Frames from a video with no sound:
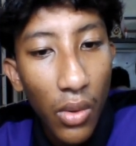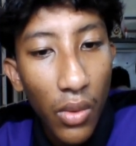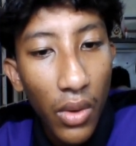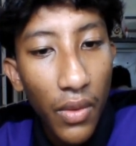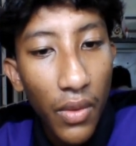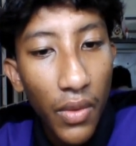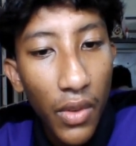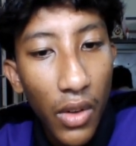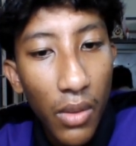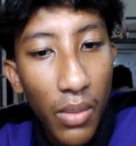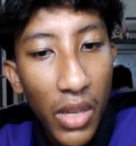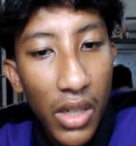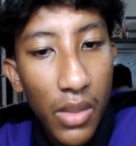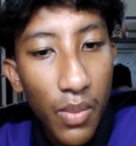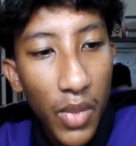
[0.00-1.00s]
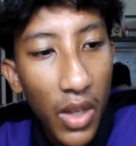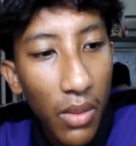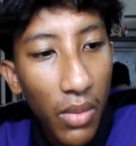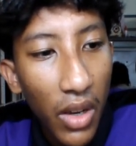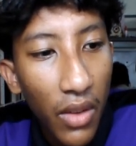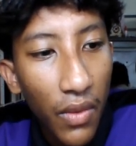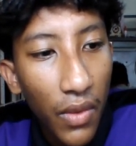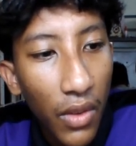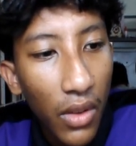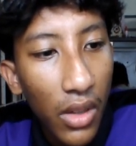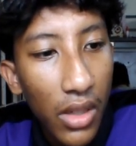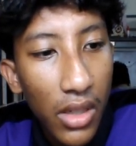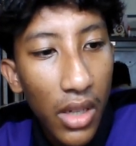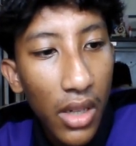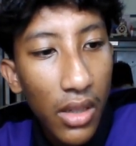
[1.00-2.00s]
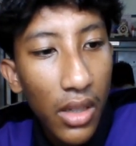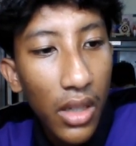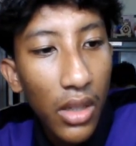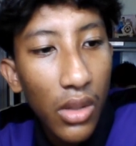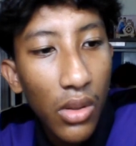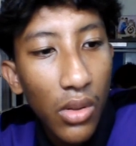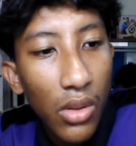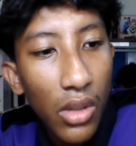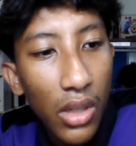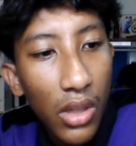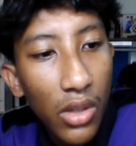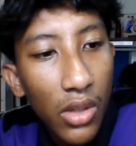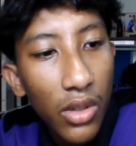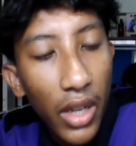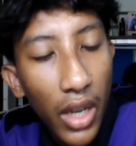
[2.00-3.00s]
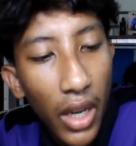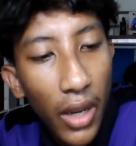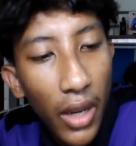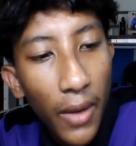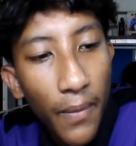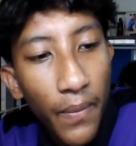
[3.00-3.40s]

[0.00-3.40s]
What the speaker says: with fuel being sprayed by fuel injected into the air.